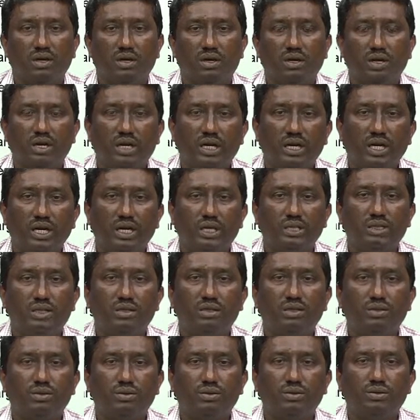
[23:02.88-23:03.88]
In
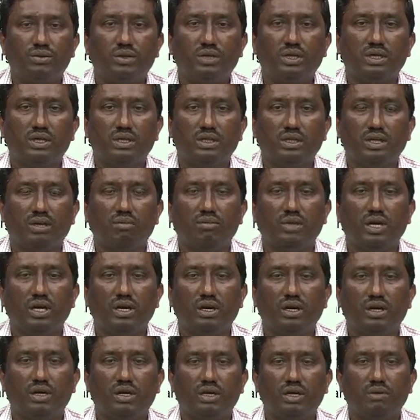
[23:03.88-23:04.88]
addition to the
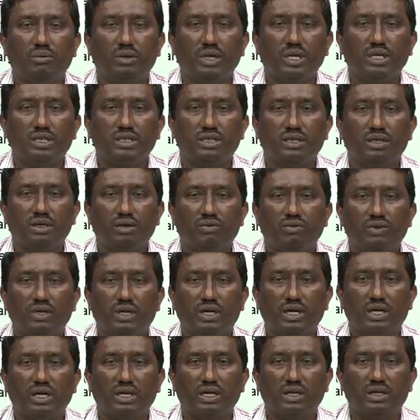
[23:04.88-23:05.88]
thermal capacity of the
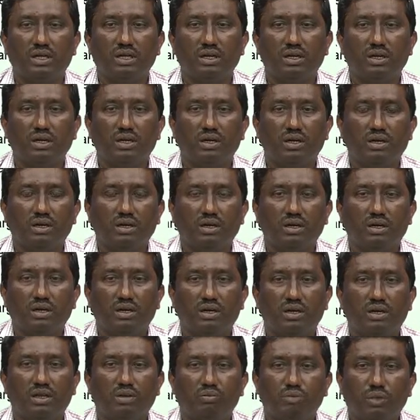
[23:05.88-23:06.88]
conductor,
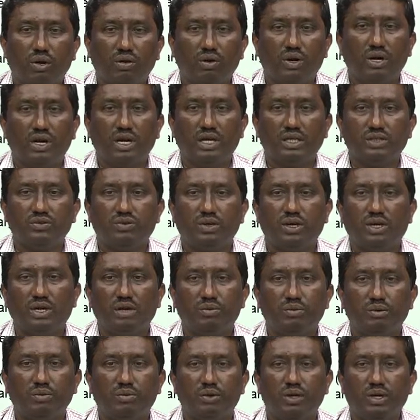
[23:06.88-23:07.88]
the power transfer
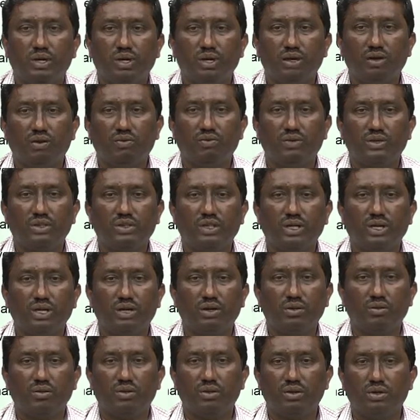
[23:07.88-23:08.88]
capability of a
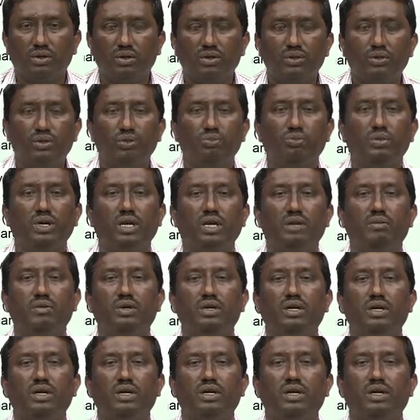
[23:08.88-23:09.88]
circuit should be
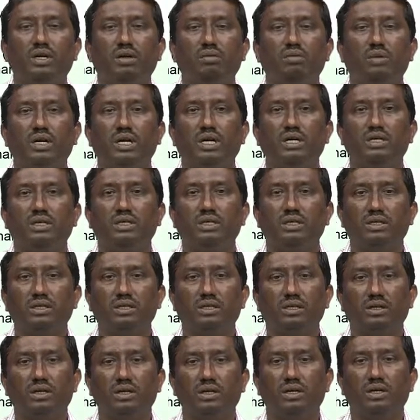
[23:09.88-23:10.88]
limited by the
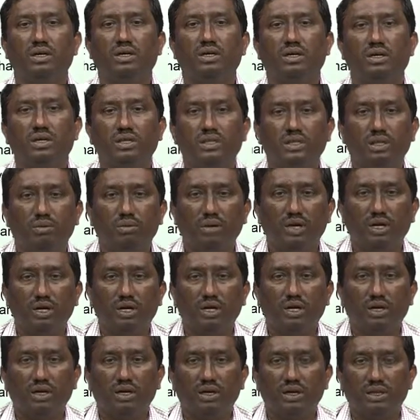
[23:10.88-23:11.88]

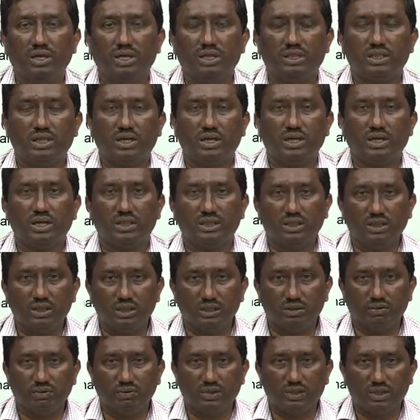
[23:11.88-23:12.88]
stability
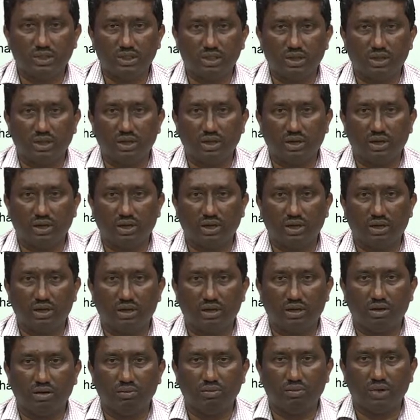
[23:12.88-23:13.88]
considerations which
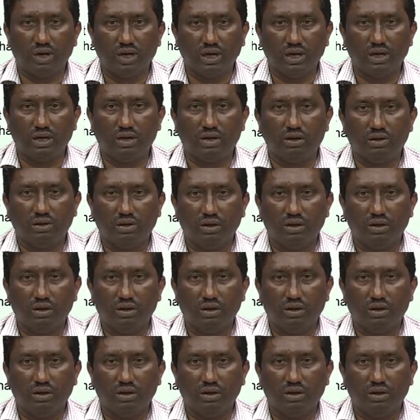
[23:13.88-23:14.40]
are planned.